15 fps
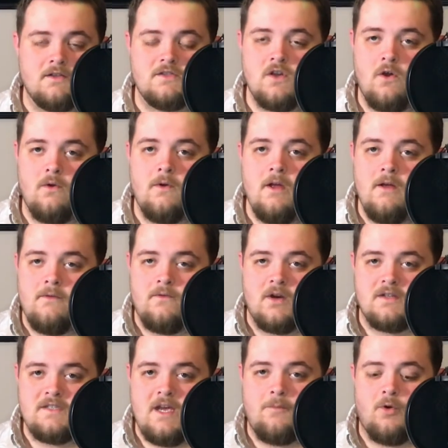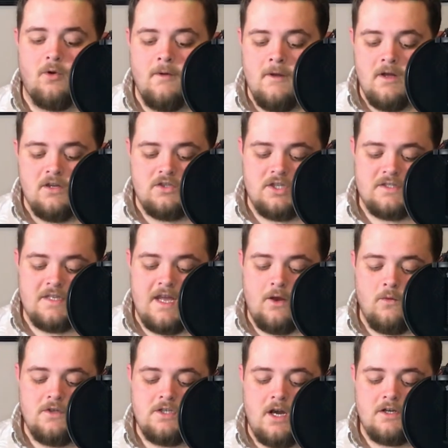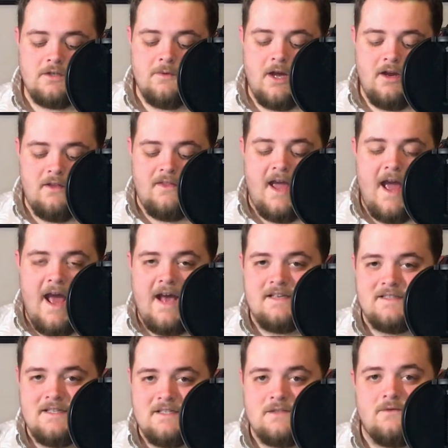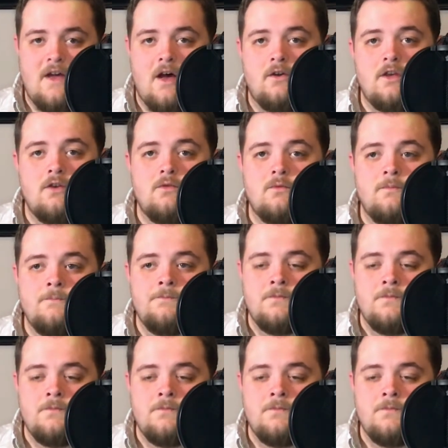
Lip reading: So, for example, just like we talked about in the as-is value,